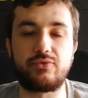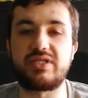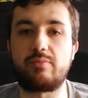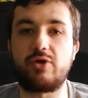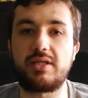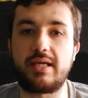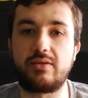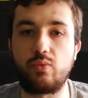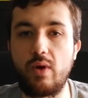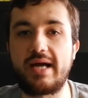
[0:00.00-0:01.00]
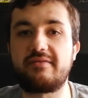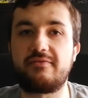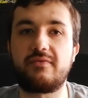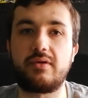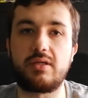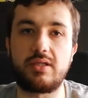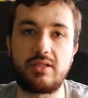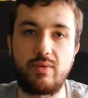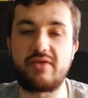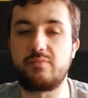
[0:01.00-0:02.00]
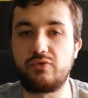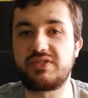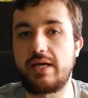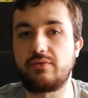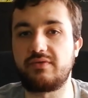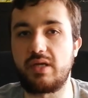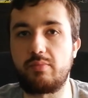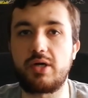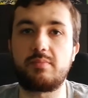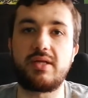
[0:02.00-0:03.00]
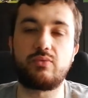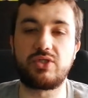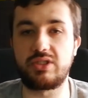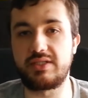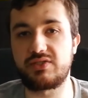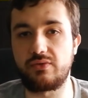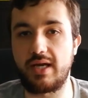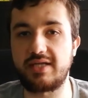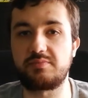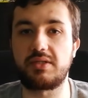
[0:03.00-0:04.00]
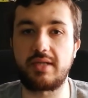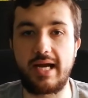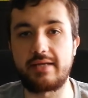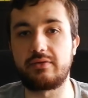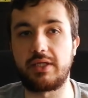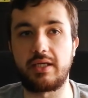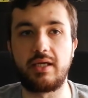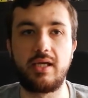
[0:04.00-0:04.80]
the wife moves out of the apartment, which leads to the husband hiring